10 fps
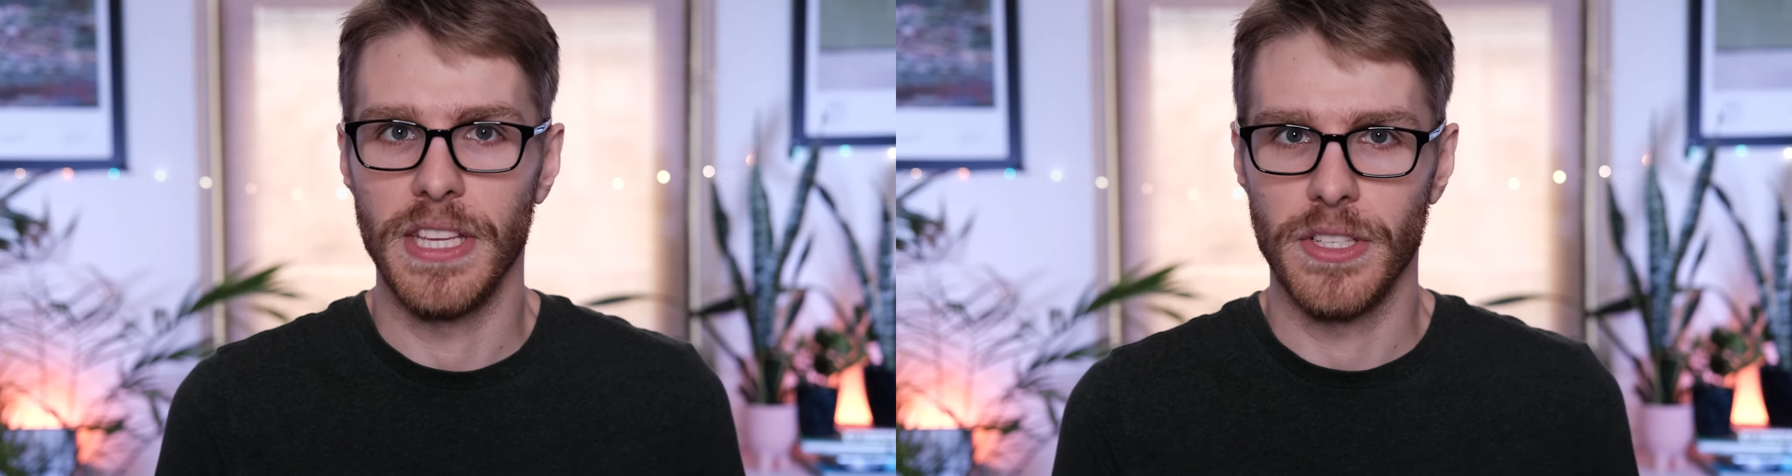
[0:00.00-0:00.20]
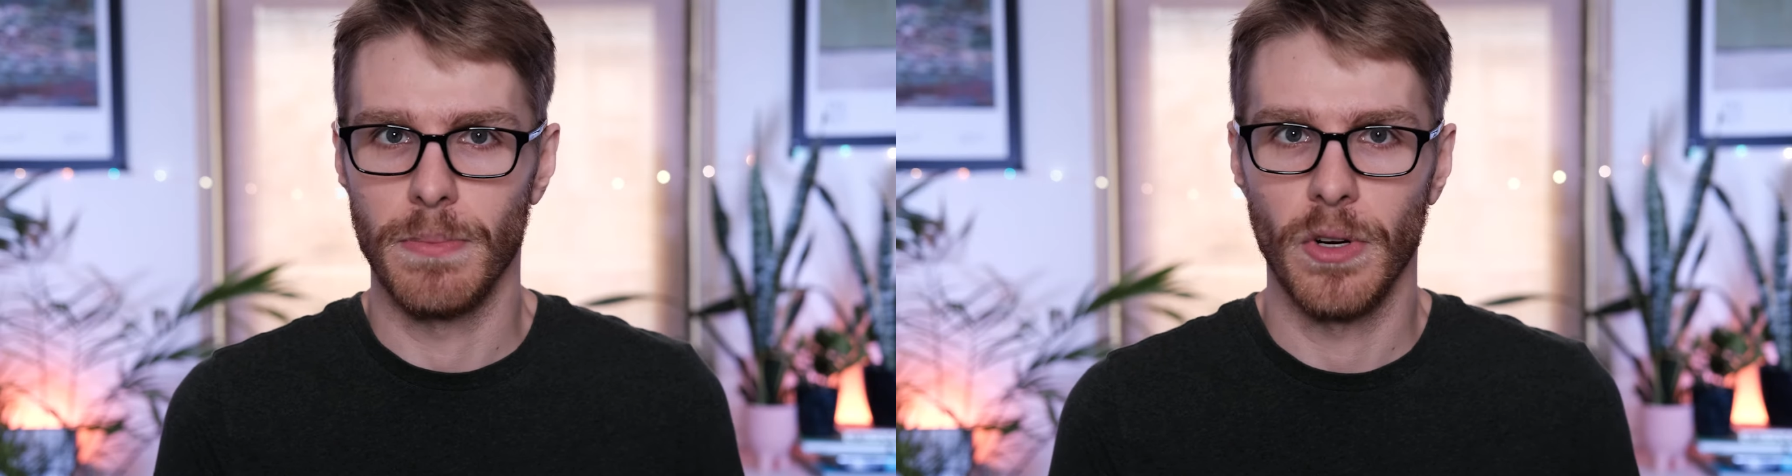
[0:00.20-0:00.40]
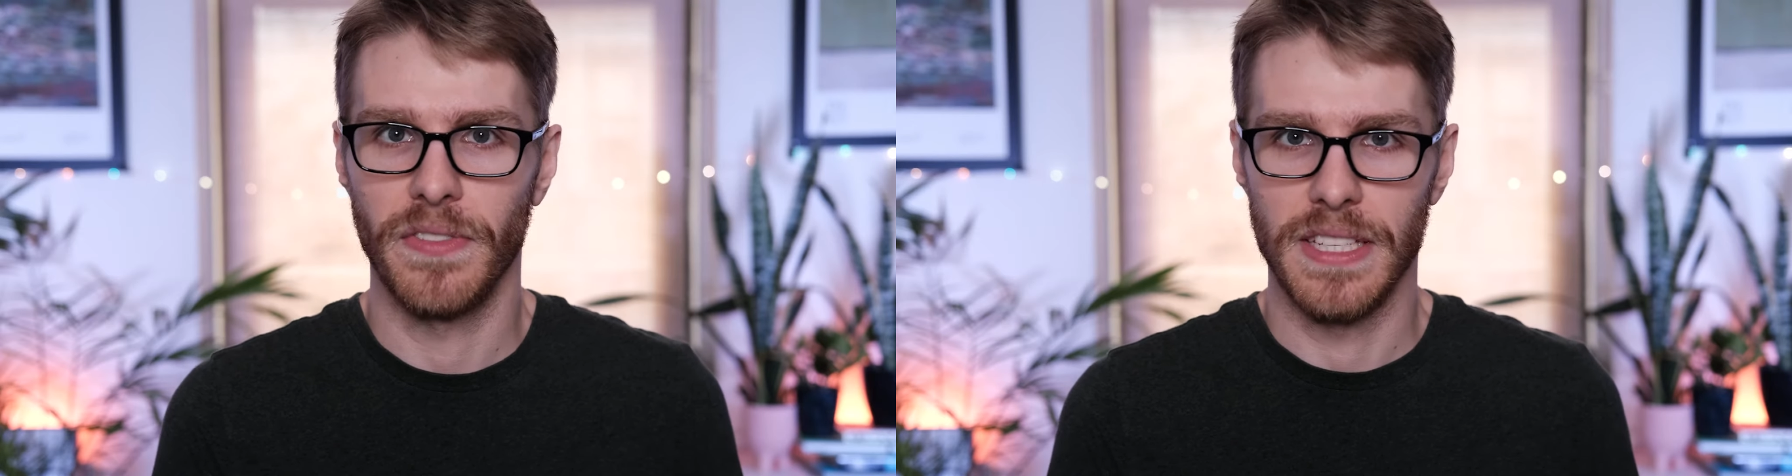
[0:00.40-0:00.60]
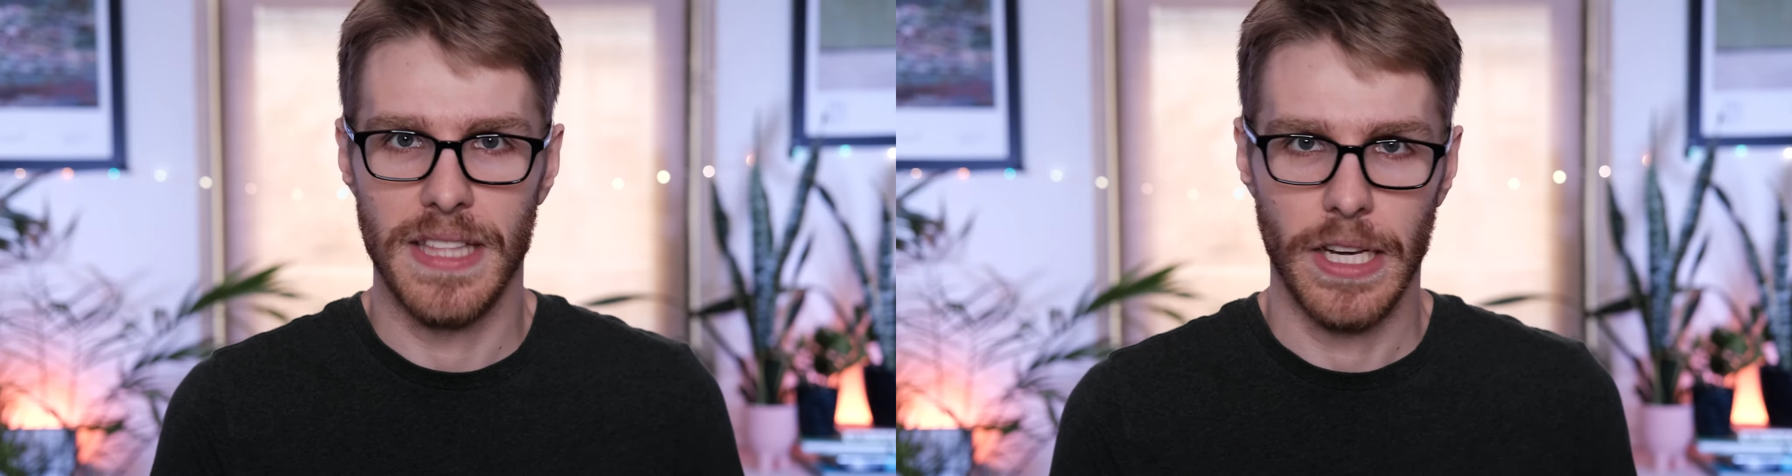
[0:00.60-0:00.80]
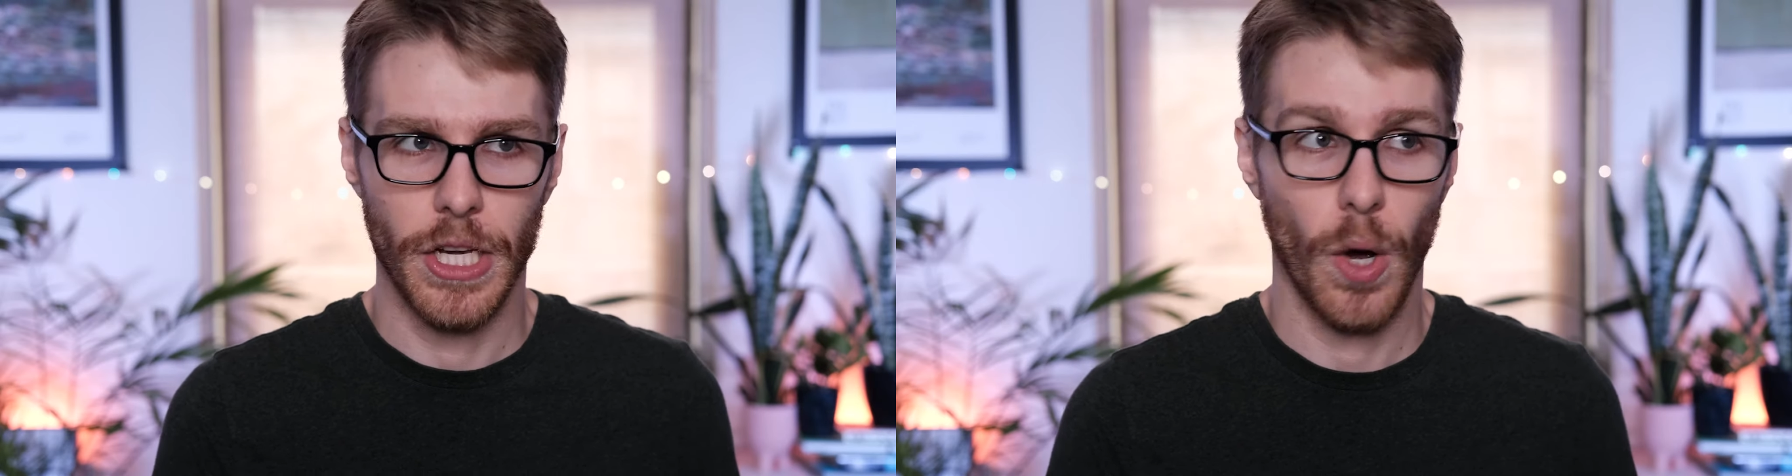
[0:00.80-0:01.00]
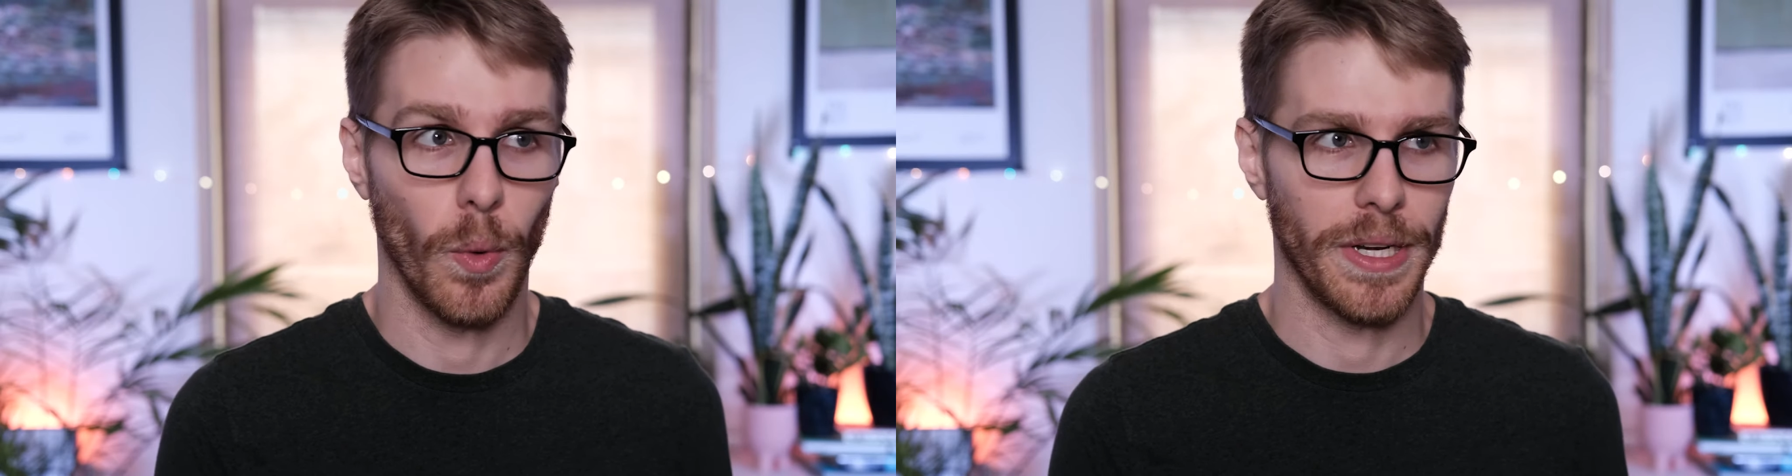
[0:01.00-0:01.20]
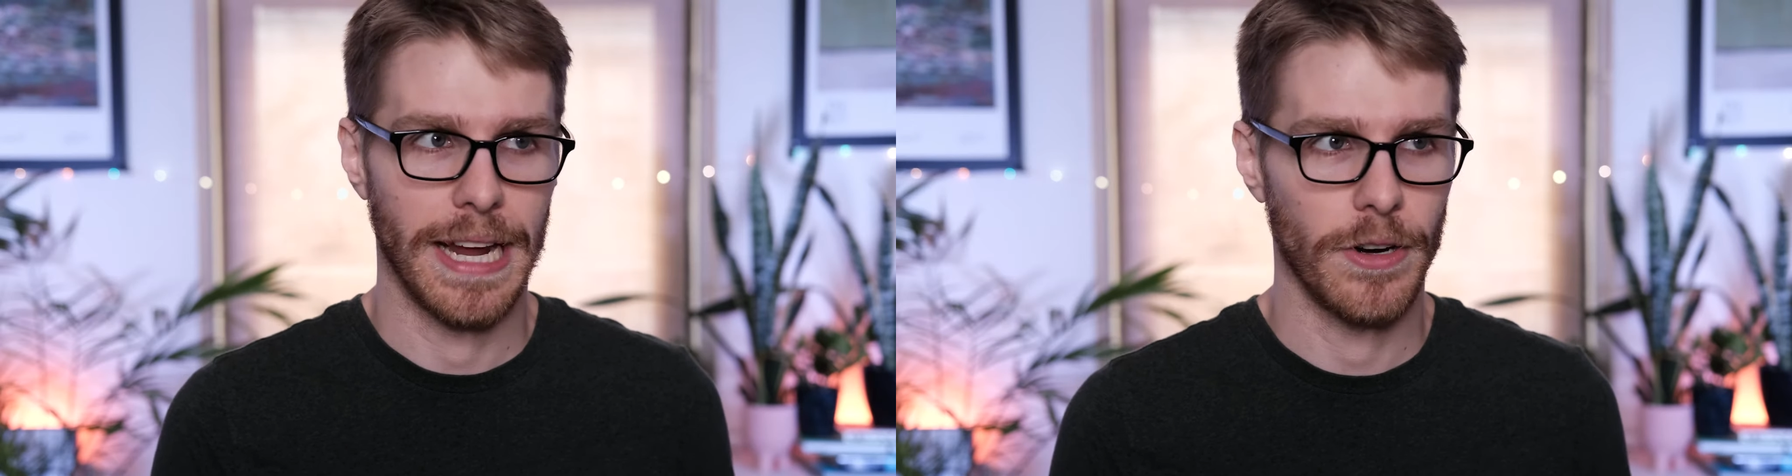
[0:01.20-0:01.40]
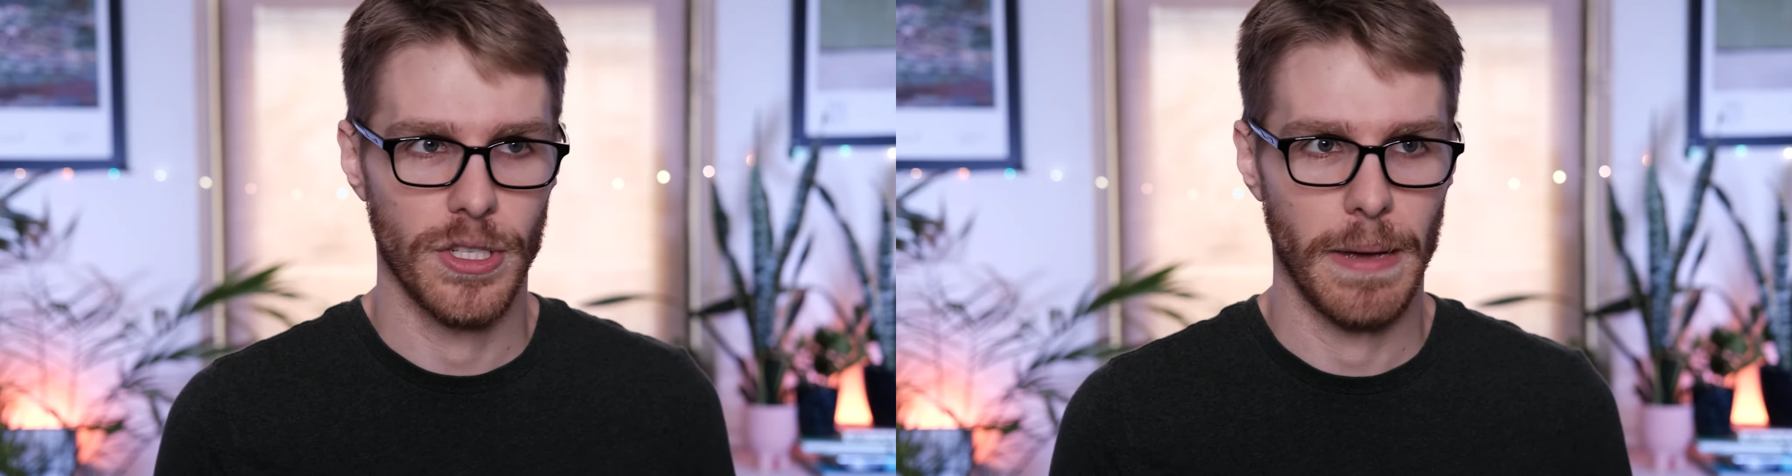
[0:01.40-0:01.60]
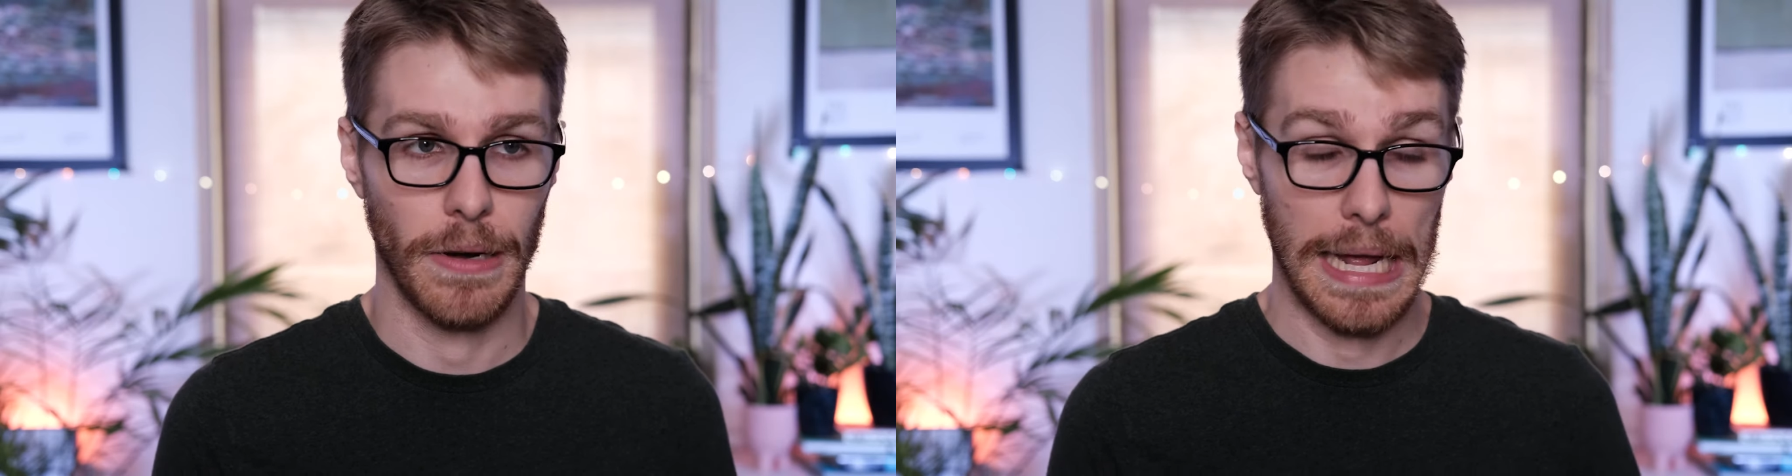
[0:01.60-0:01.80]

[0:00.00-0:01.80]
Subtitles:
these movies that no one cares about